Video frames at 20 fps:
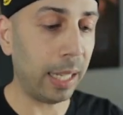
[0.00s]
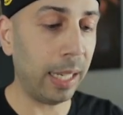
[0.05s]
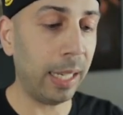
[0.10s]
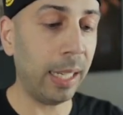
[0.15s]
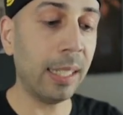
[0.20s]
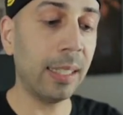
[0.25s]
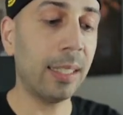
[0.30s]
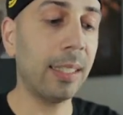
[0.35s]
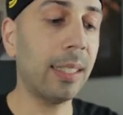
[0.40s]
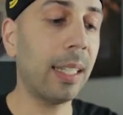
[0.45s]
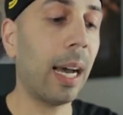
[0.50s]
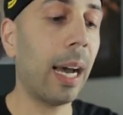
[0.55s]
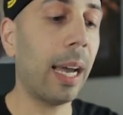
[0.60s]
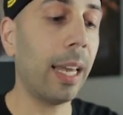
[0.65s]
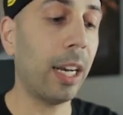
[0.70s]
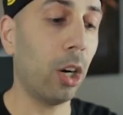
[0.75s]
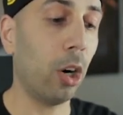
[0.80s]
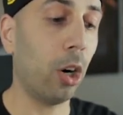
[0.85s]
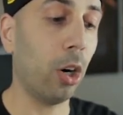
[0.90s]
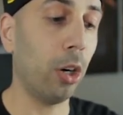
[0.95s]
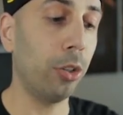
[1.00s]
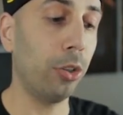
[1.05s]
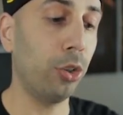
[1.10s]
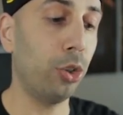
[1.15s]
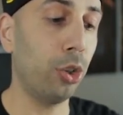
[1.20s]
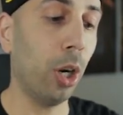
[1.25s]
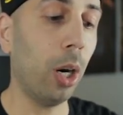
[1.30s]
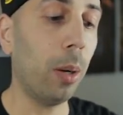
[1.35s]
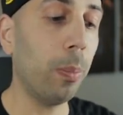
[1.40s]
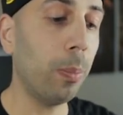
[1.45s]
And inside are
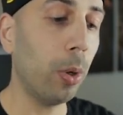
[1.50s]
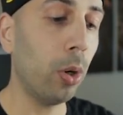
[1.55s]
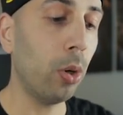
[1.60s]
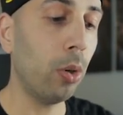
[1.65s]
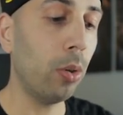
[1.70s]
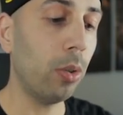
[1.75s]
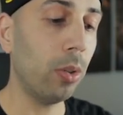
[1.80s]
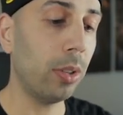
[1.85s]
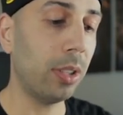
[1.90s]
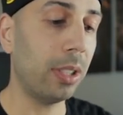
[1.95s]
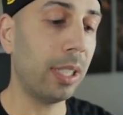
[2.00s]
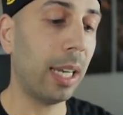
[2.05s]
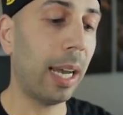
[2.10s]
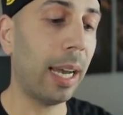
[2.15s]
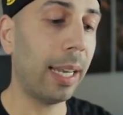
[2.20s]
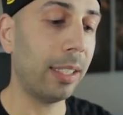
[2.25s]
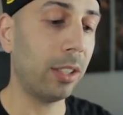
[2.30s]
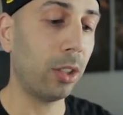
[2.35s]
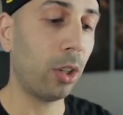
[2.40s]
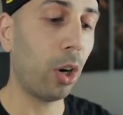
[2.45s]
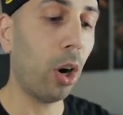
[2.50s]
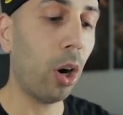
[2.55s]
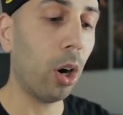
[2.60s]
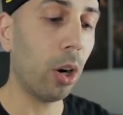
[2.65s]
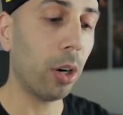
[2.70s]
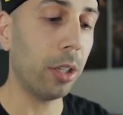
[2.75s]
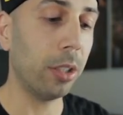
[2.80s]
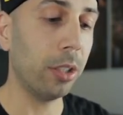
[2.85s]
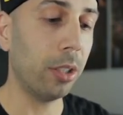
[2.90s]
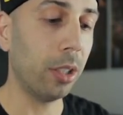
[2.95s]
jumbo size
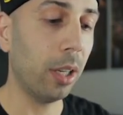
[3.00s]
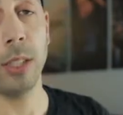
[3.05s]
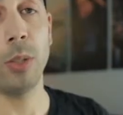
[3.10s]
cards,